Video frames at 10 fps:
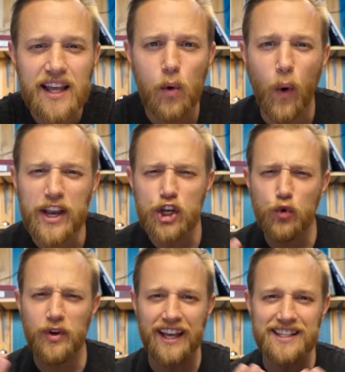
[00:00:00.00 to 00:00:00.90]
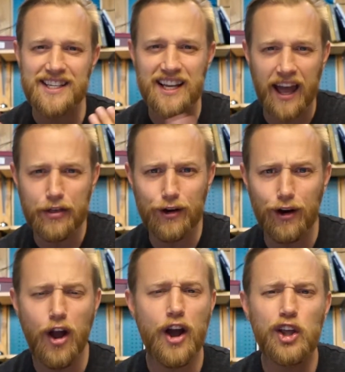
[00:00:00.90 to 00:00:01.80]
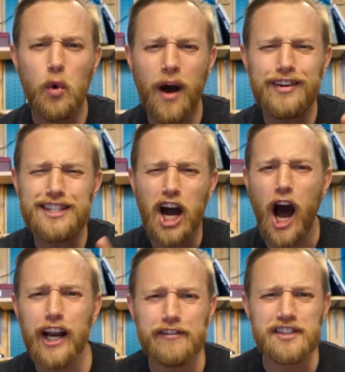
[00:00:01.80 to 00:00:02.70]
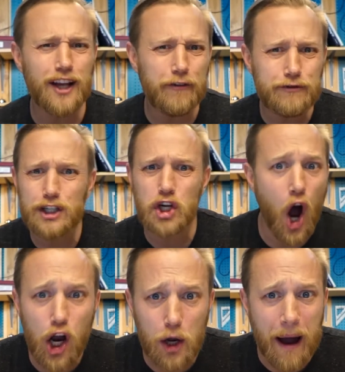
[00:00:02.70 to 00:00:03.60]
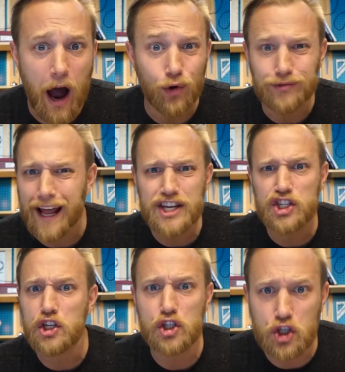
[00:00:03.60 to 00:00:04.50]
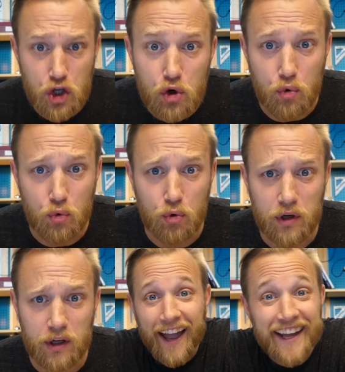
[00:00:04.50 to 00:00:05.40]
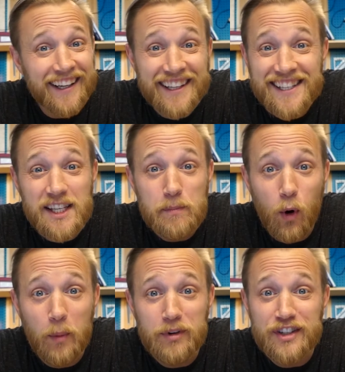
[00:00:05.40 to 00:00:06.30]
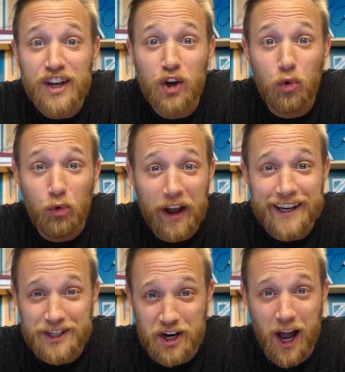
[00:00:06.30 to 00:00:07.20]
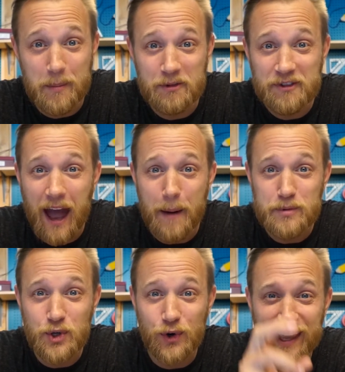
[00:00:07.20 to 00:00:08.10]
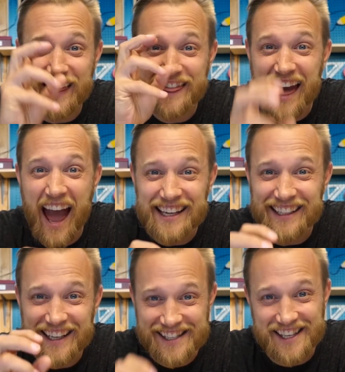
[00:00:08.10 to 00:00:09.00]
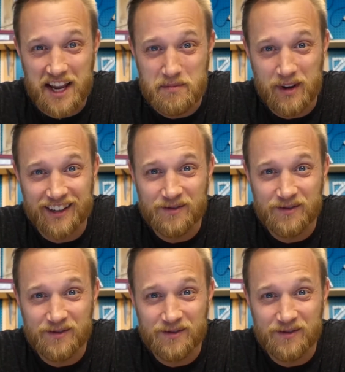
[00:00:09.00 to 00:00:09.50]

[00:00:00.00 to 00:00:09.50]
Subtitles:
that when you get together, you have a ton of stuff to talk about and to do. Annalise's poem does a great job of capturing that excitement.